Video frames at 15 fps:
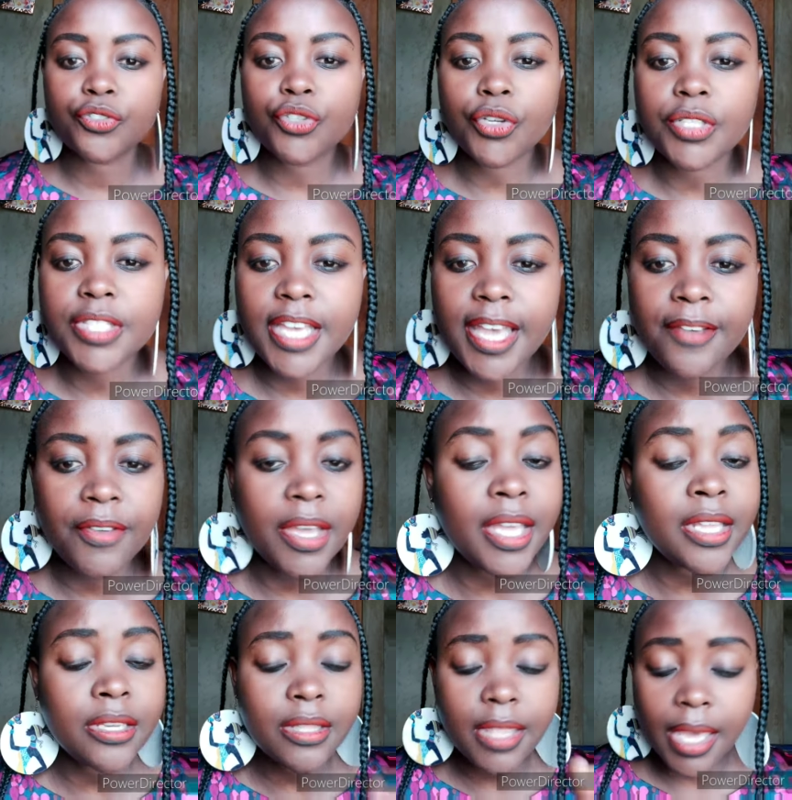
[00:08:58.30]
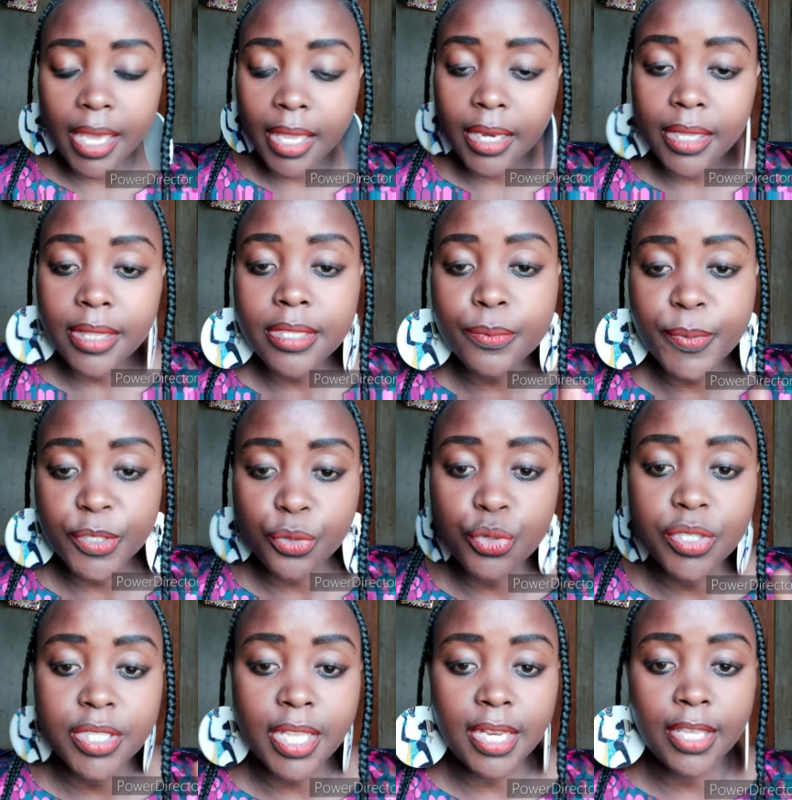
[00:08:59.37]
Don't ever. And then this person
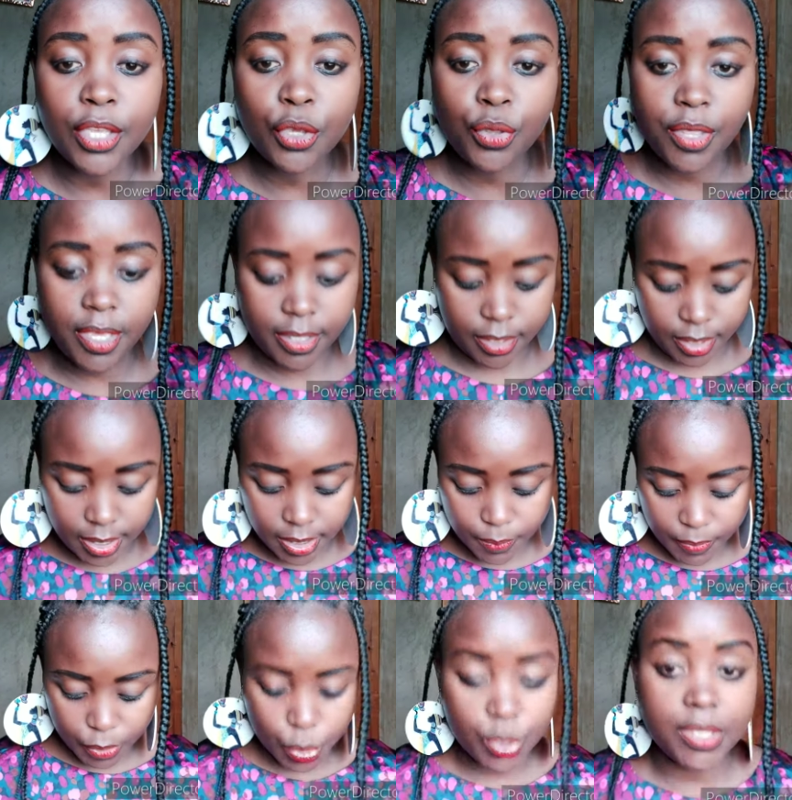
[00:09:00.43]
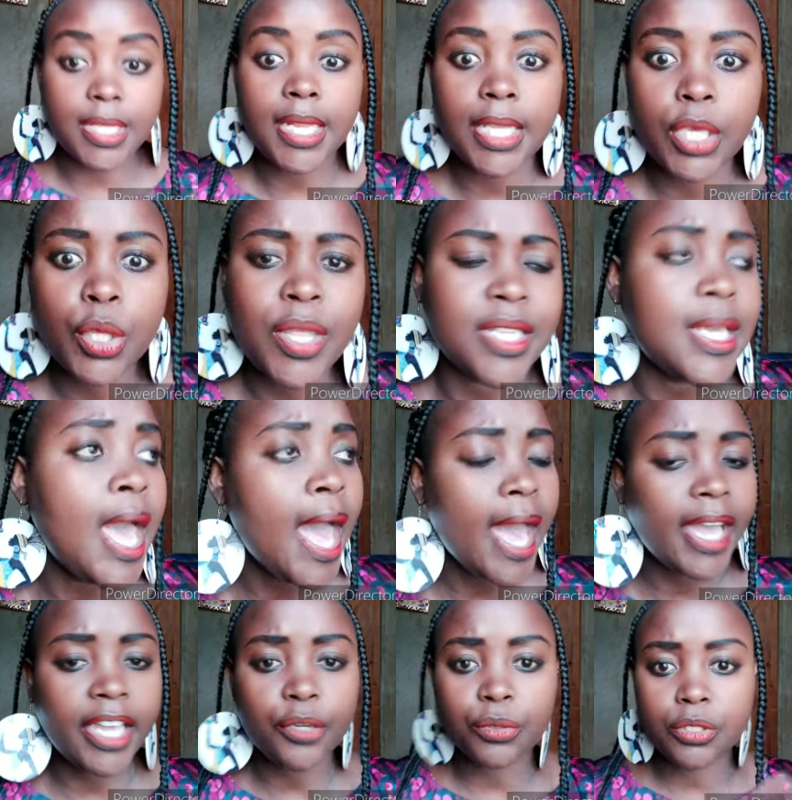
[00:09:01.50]
is telling you this. This person is telling you that
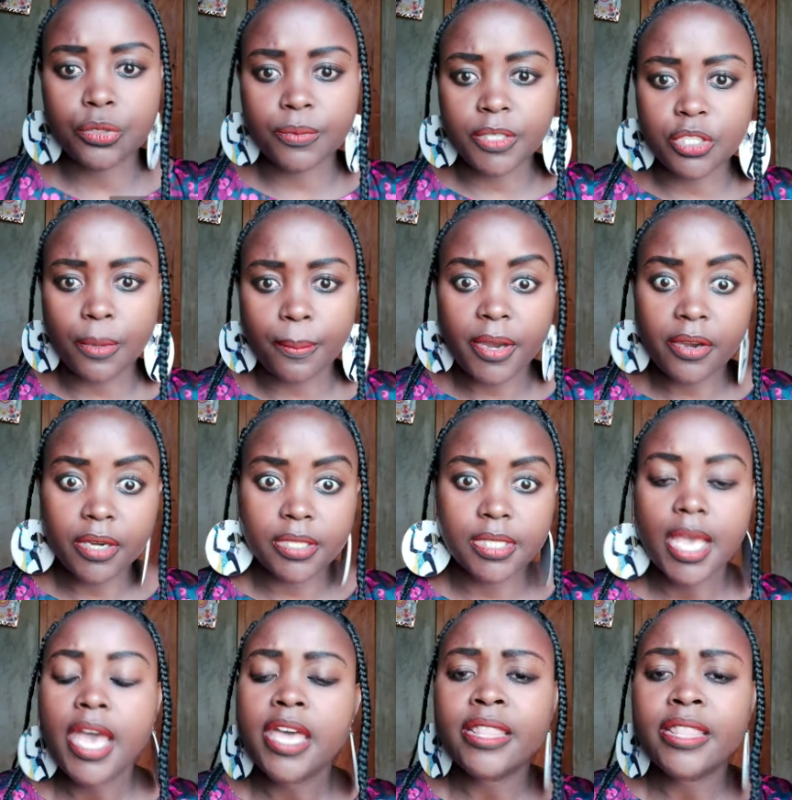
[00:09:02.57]
I can't wait to meet your parents.